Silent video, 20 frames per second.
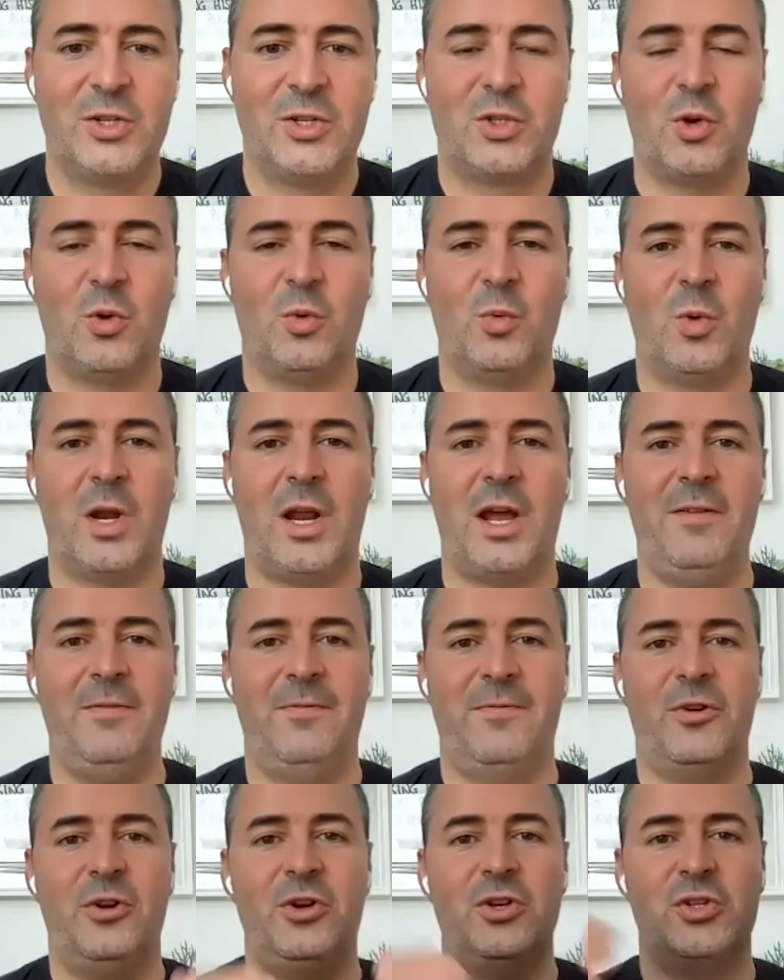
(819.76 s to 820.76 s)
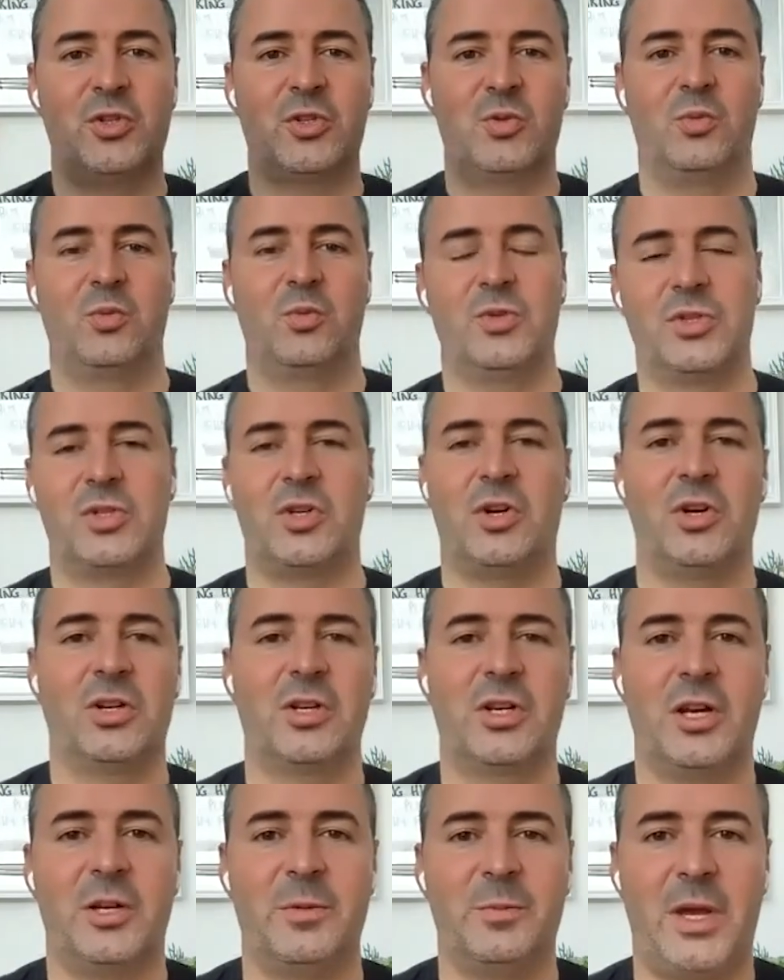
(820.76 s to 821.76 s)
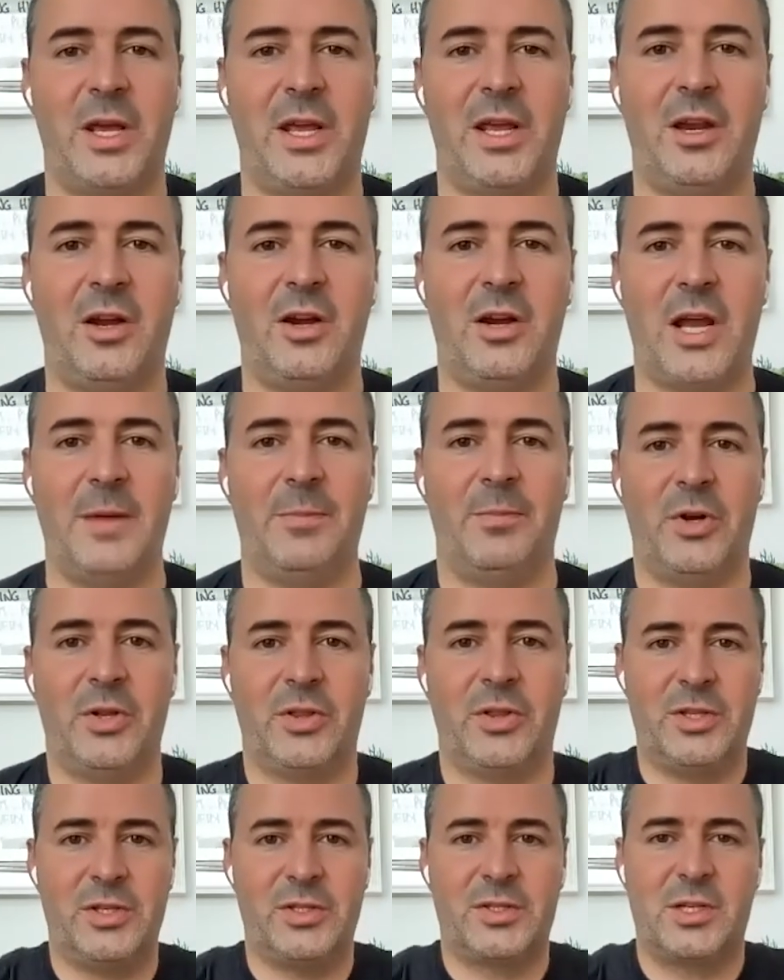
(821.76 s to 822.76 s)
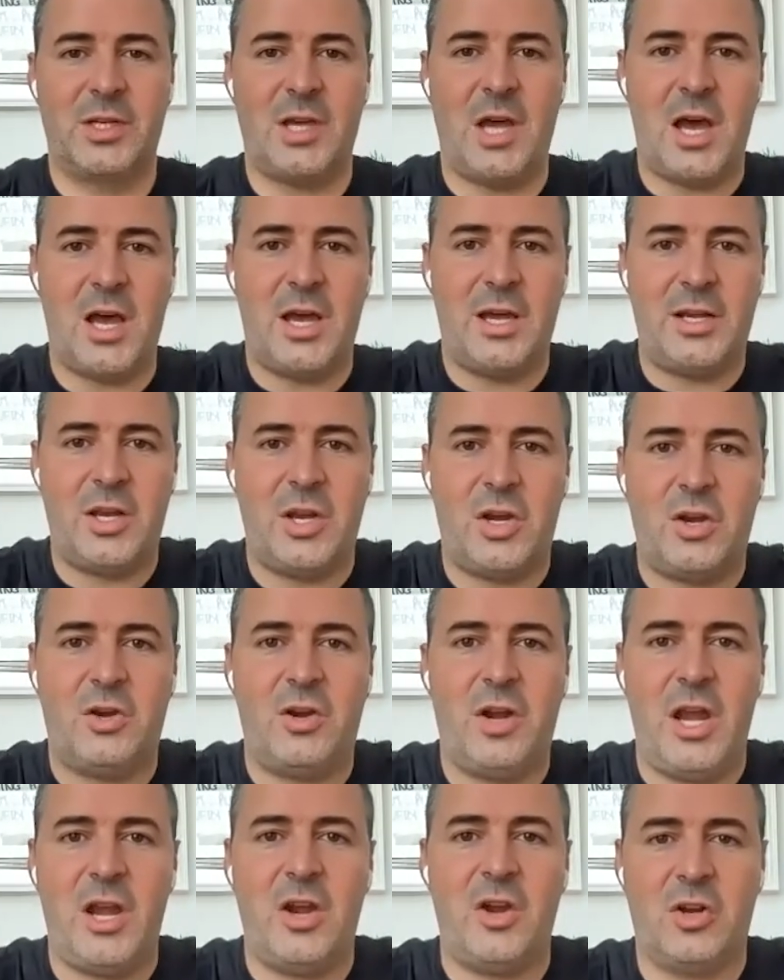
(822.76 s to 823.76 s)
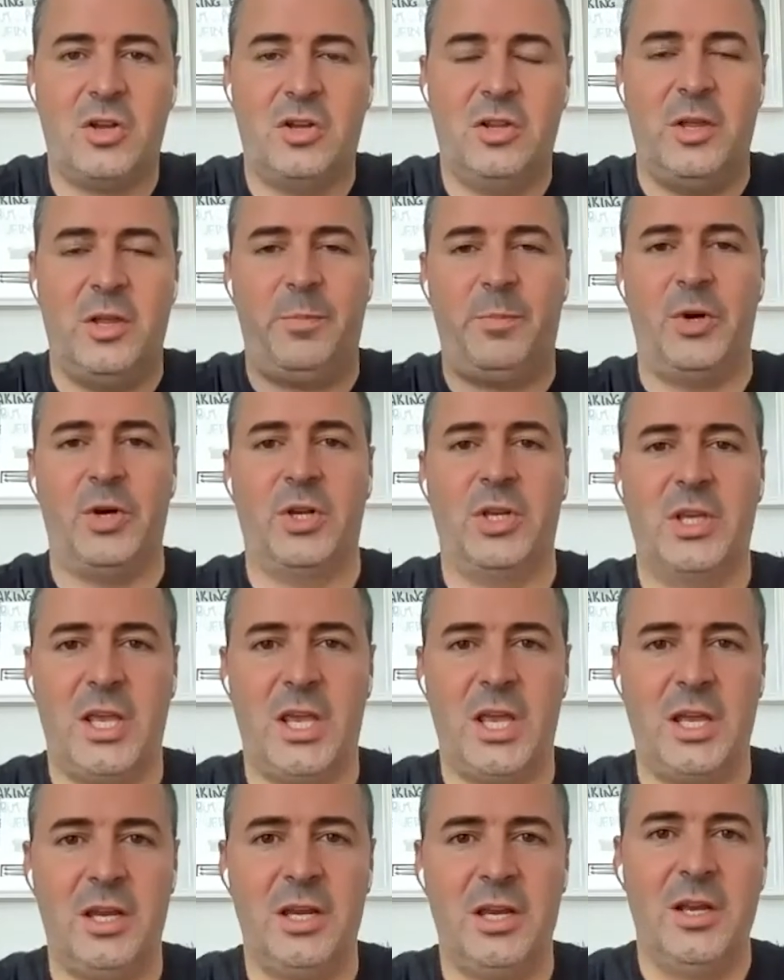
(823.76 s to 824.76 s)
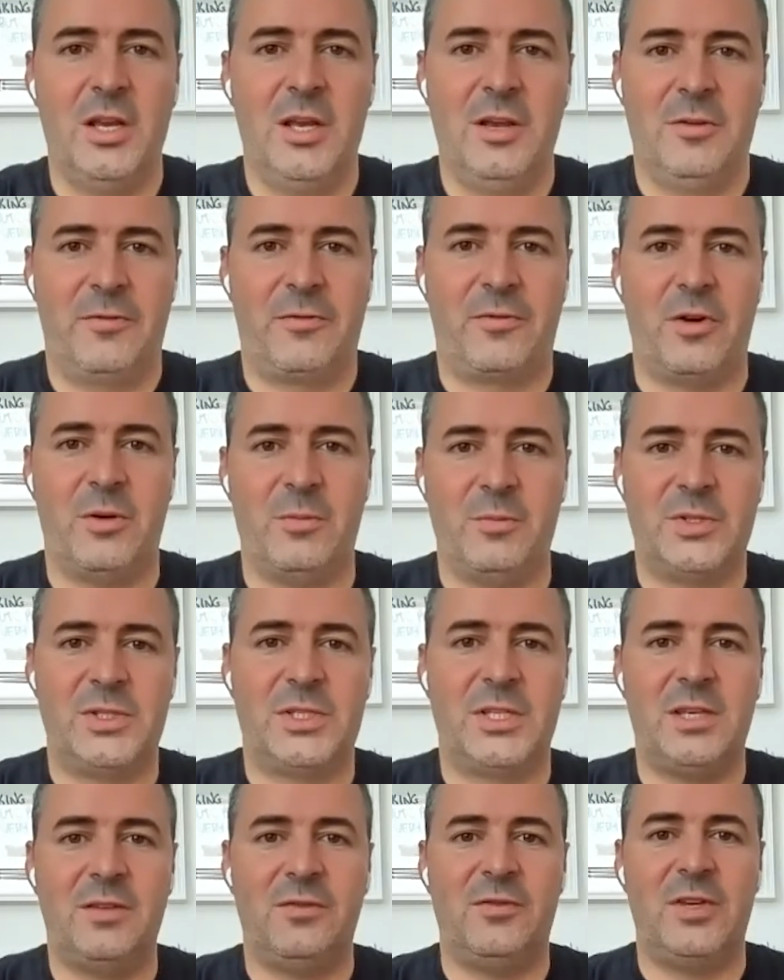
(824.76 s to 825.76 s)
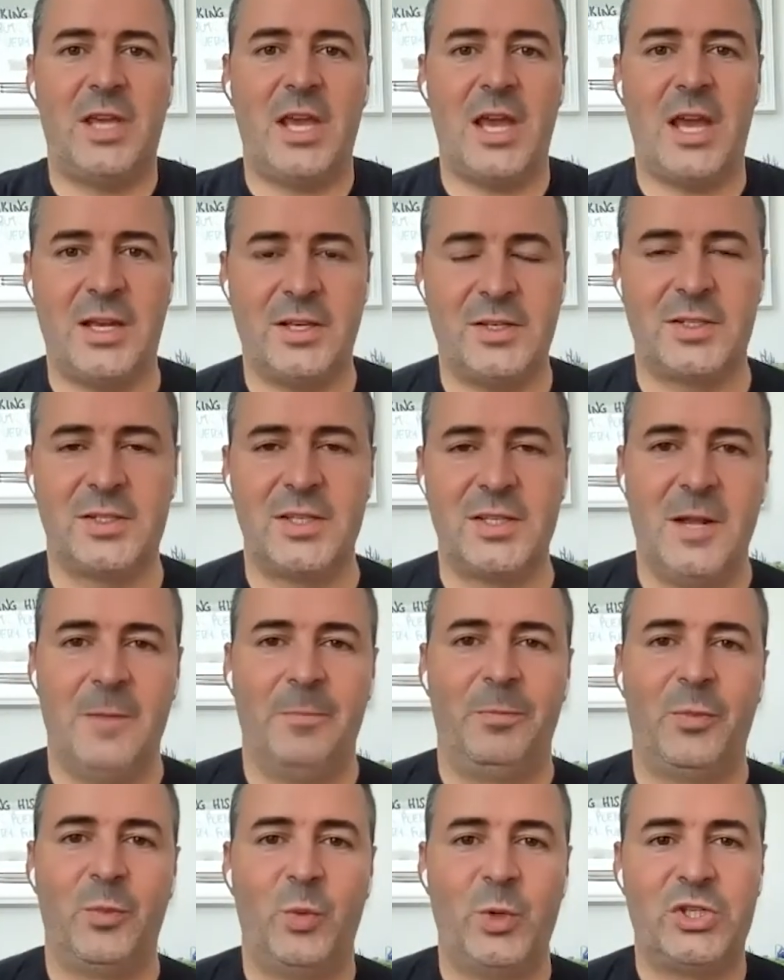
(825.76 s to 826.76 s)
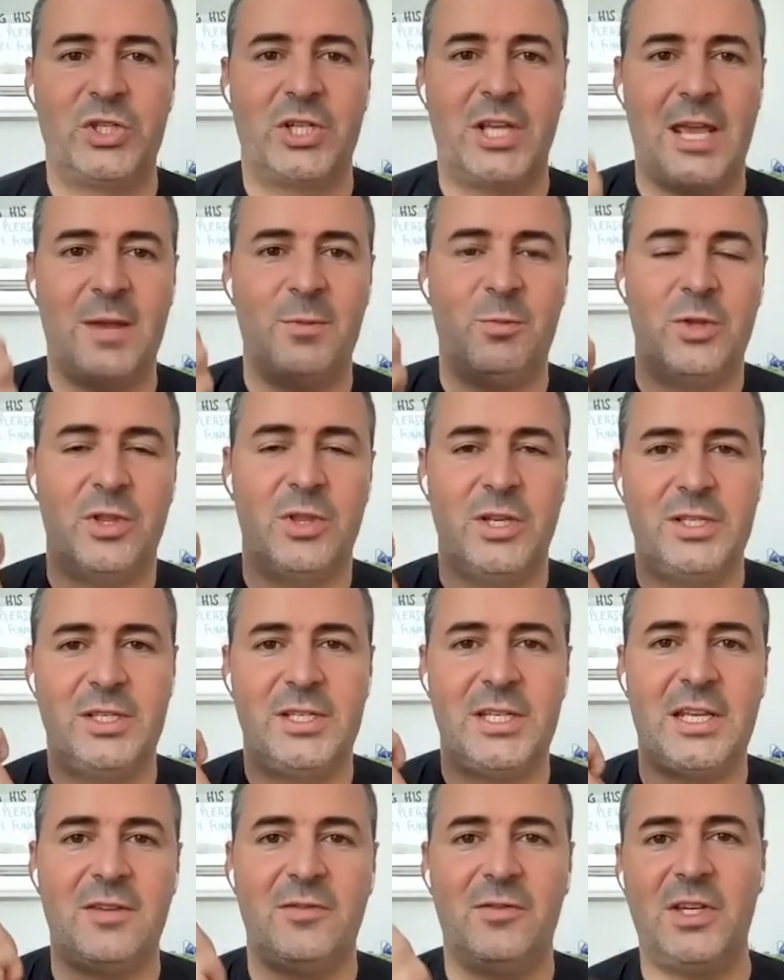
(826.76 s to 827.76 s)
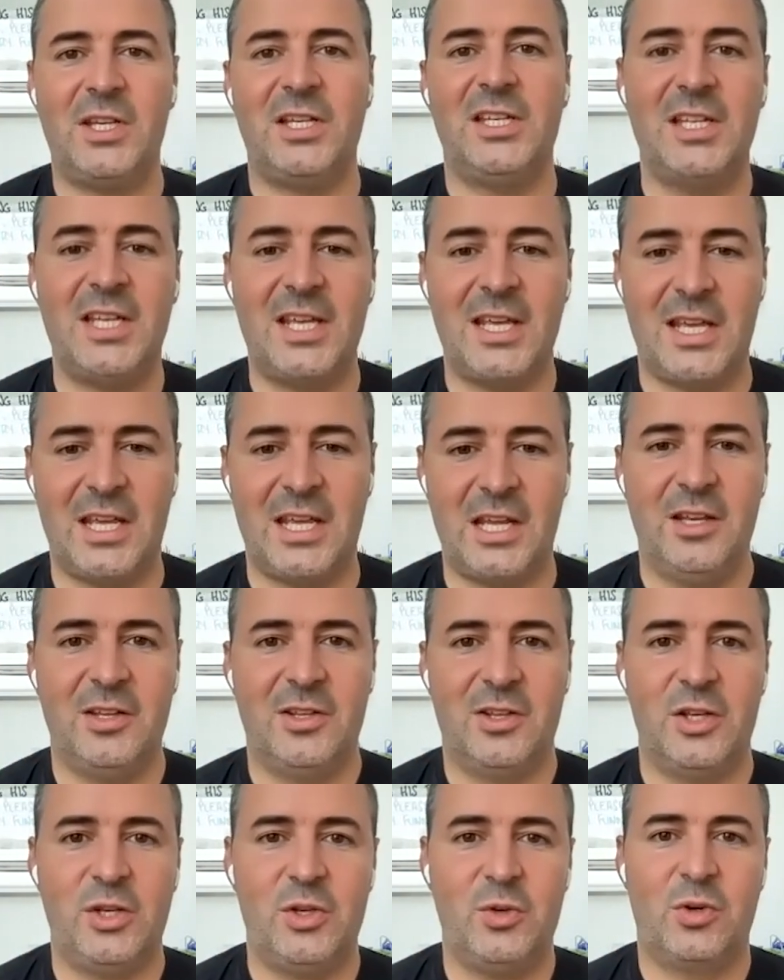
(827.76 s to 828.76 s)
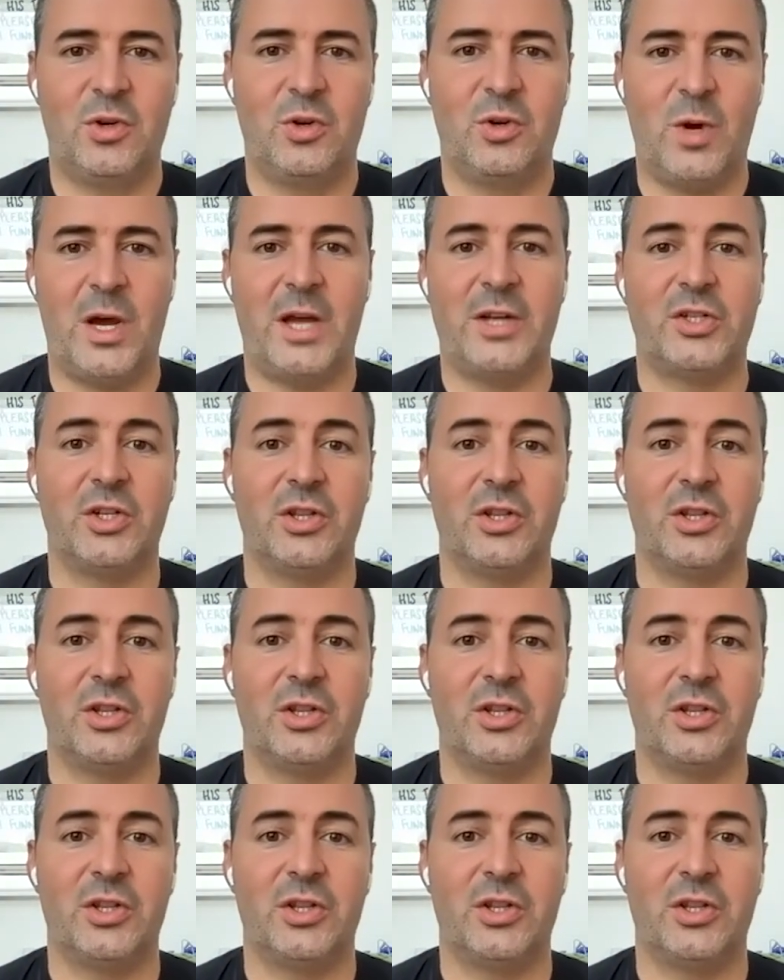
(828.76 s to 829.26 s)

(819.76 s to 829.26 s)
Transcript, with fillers: So when I first started cutting my hair, I bought this Conair hair clipper kit from CVS which came with a DVD that you could watch.